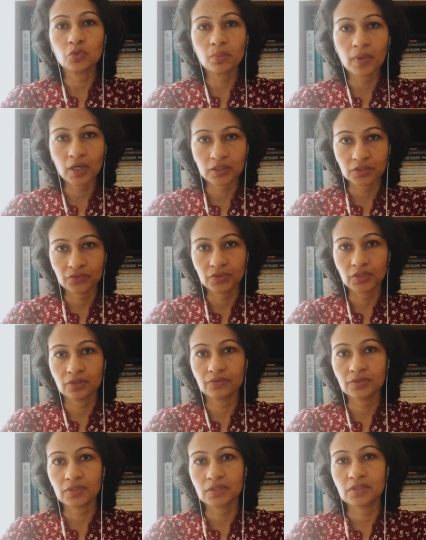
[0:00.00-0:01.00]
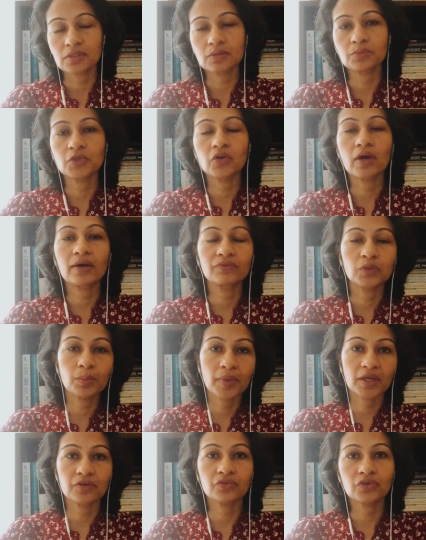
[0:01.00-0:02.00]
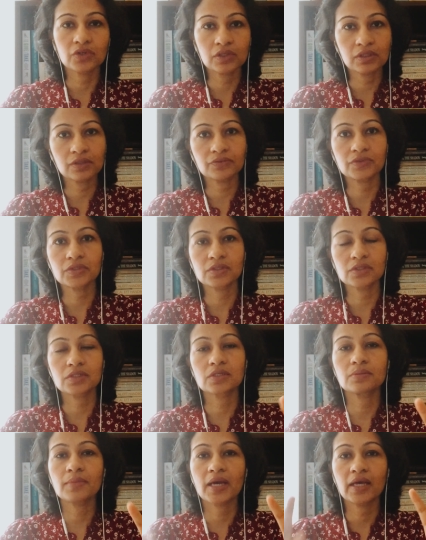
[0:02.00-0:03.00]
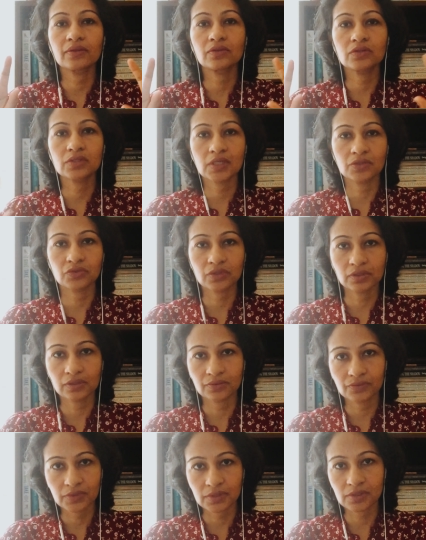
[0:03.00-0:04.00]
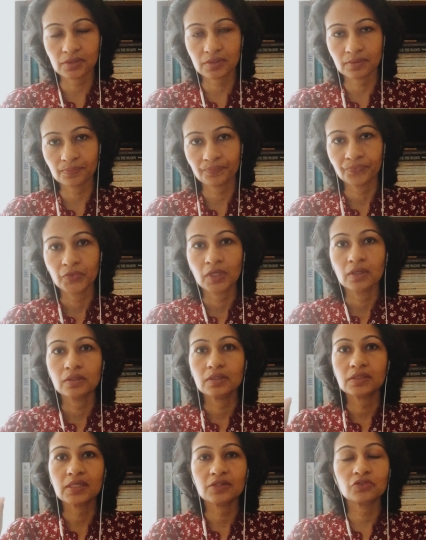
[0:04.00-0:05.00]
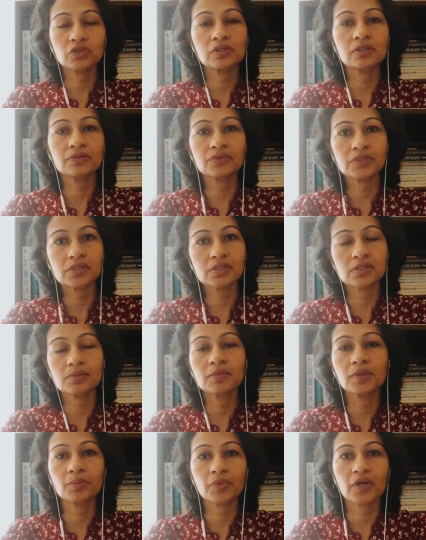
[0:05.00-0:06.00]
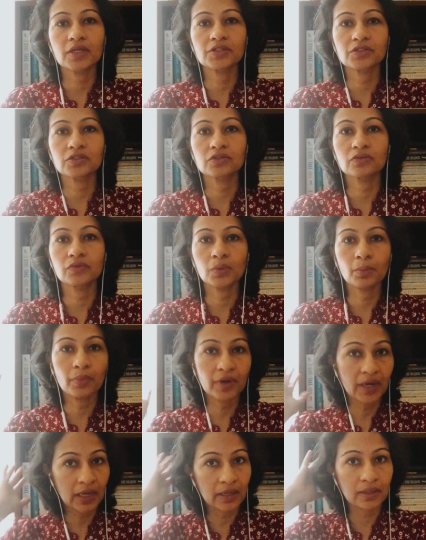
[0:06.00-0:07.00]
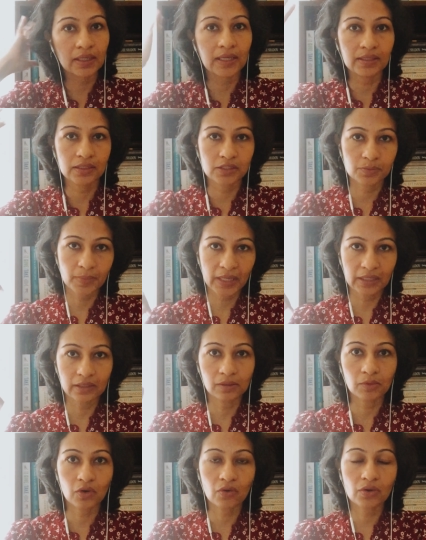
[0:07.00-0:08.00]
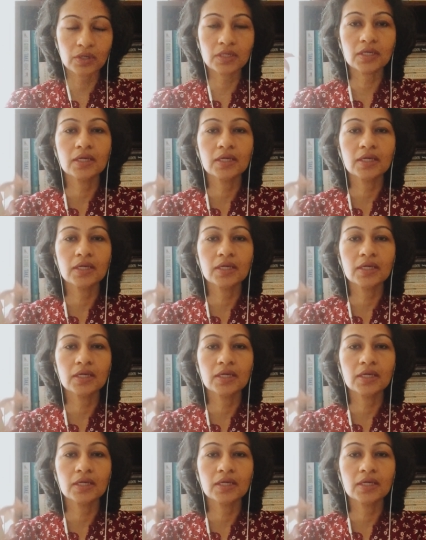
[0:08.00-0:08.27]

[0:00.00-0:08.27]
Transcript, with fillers: parts of the nervous system. You have the peripheral nervous system and the central nervous system. The central nervous system comprises of the brain and the spinal cord,